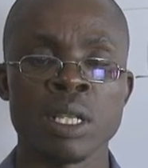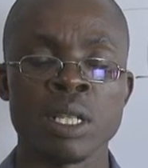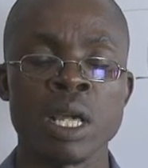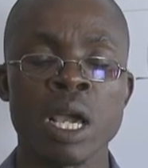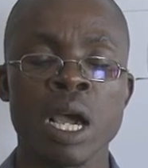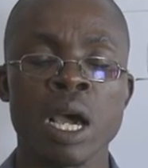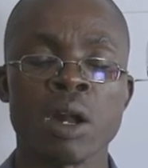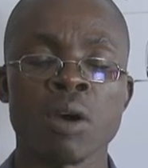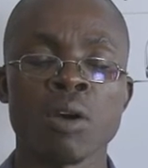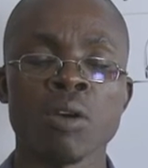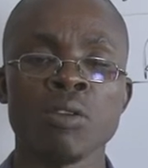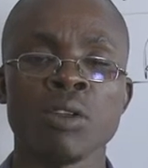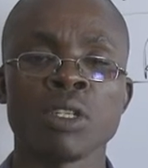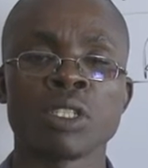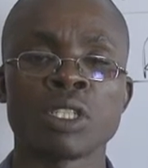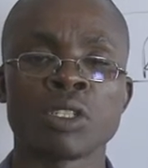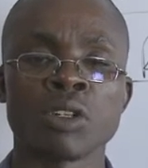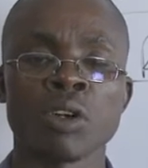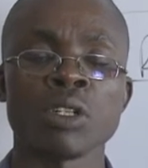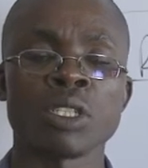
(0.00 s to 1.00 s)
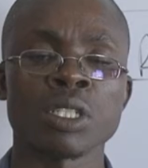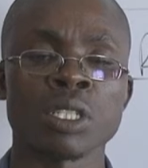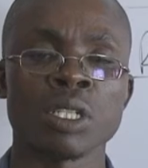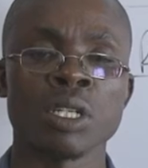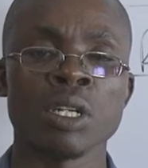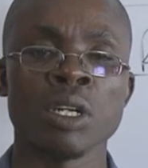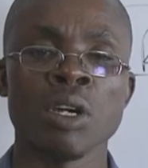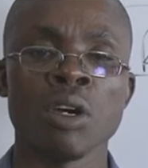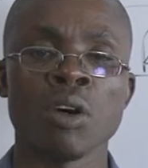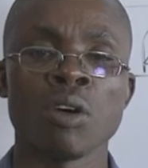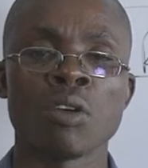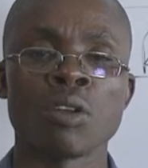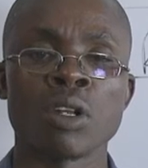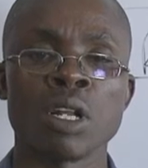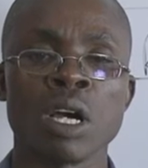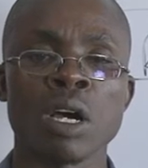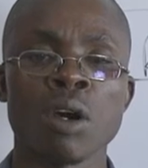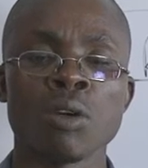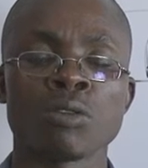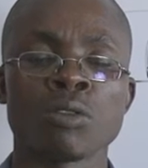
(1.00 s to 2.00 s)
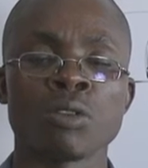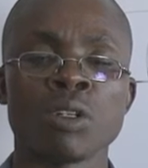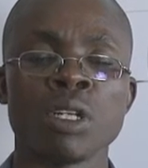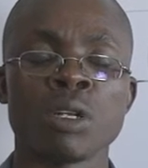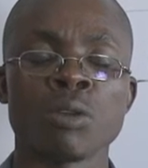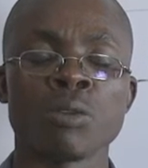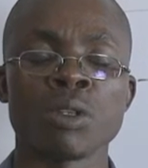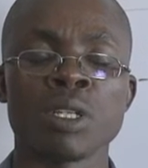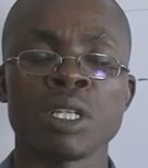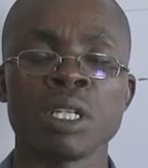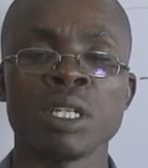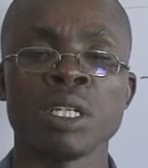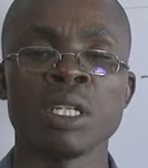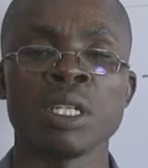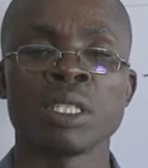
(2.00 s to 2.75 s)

They are always taught on how to deal with